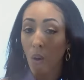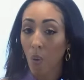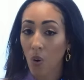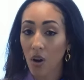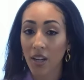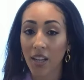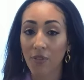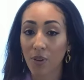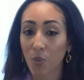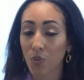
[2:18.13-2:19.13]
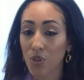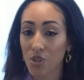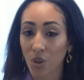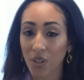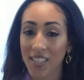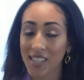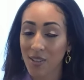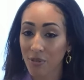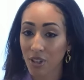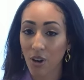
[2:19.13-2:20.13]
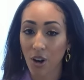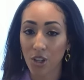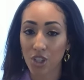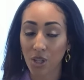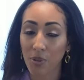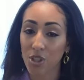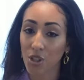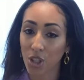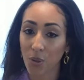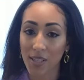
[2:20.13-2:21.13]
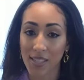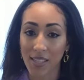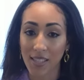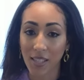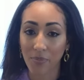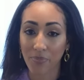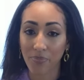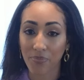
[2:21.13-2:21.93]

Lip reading: or if it would result in severe hardship to the U.S. citizen.